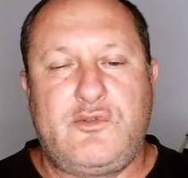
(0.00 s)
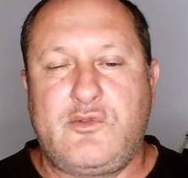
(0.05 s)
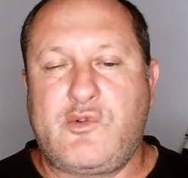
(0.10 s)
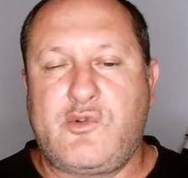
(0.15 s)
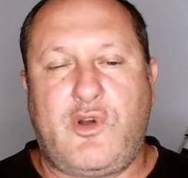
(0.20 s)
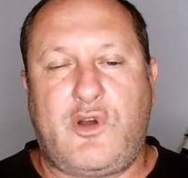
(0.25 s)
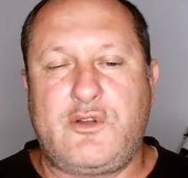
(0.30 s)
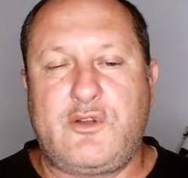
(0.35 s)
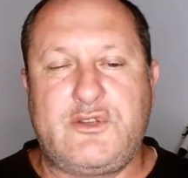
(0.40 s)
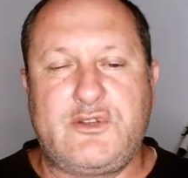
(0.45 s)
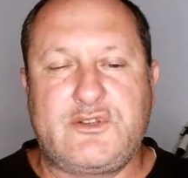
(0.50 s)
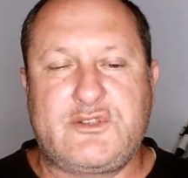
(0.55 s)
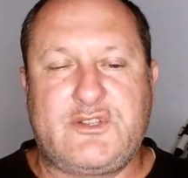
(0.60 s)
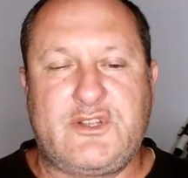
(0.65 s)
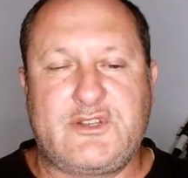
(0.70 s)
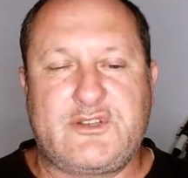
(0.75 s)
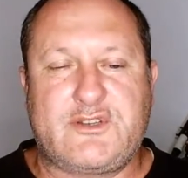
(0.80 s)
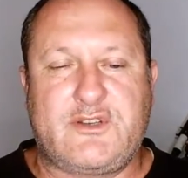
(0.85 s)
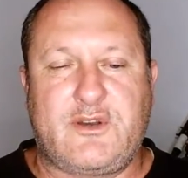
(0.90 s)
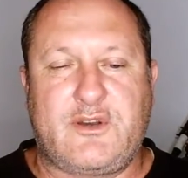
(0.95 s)
you can't use
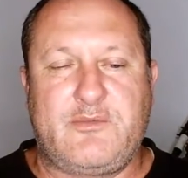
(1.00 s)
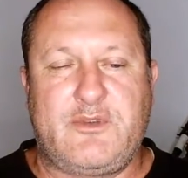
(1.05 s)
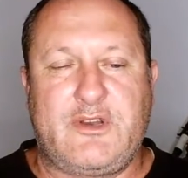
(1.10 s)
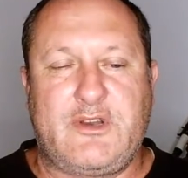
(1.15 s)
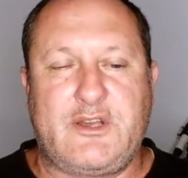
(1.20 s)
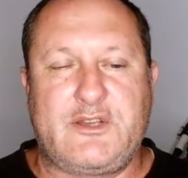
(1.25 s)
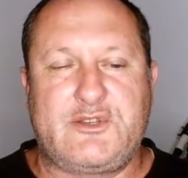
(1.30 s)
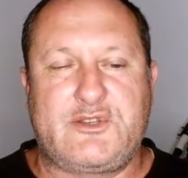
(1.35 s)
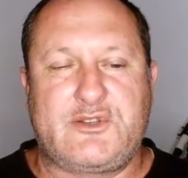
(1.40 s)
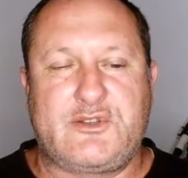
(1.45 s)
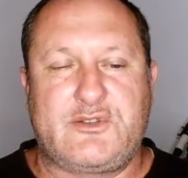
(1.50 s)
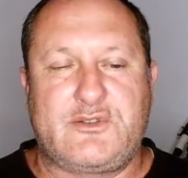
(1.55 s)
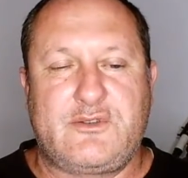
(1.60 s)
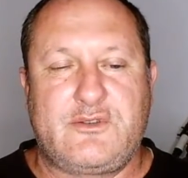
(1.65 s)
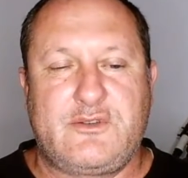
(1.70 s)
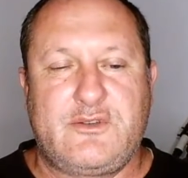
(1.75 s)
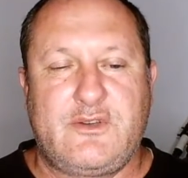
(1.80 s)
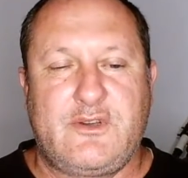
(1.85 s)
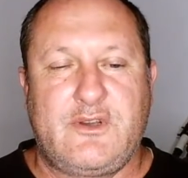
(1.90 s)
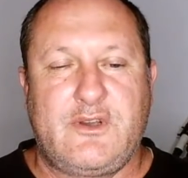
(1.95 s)
discrimination
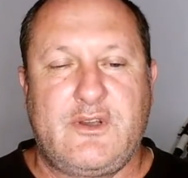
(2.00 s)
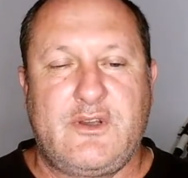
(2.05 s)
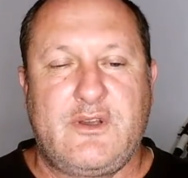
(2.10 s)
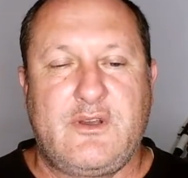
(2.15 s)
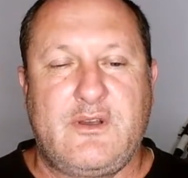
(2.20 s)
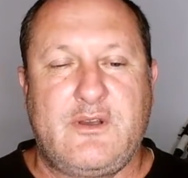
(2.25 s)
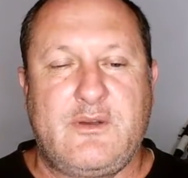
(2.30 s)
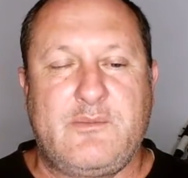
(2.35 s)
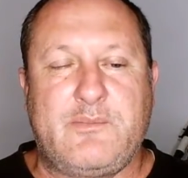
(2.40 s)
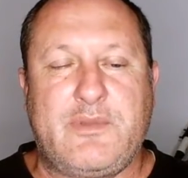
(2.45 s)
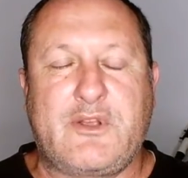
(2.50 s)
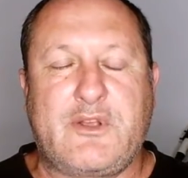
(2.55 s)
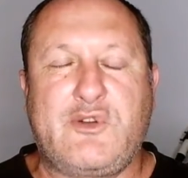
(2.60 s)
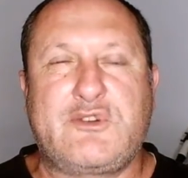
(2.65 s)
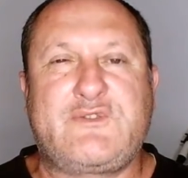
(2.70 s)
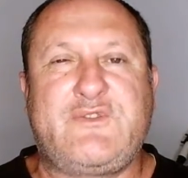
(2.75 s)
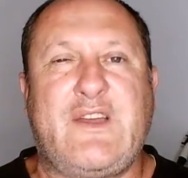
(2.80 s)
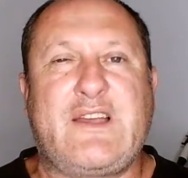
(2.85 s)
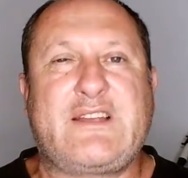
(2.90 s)
because